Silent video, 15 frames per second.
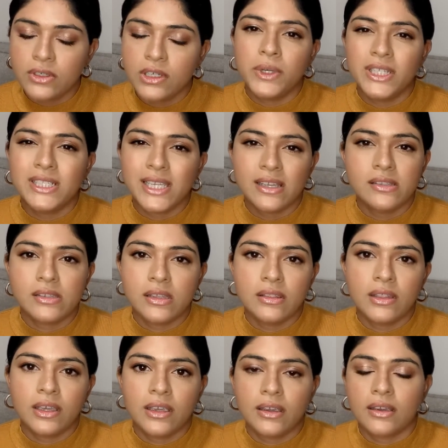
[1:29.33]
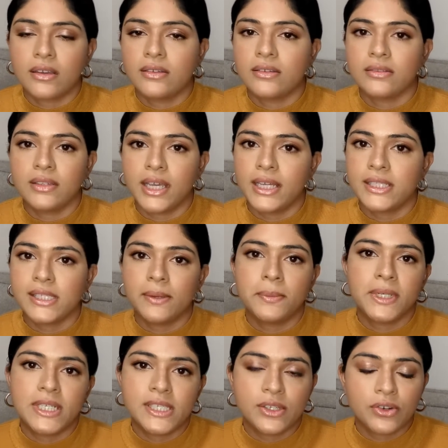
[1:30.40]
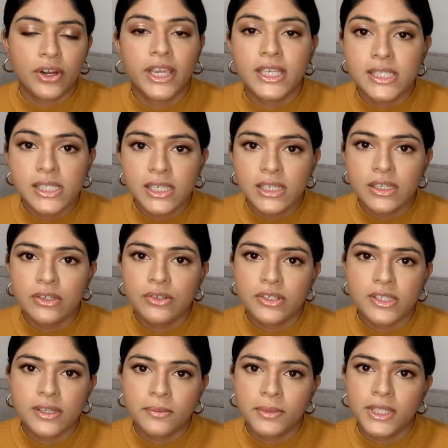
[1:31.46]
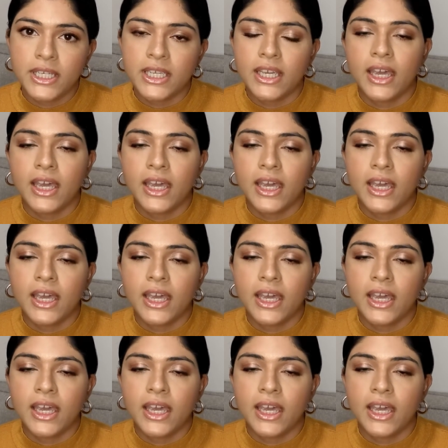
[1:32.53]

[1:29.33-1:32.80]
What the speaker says: we tend to think that somebody's crazy or something,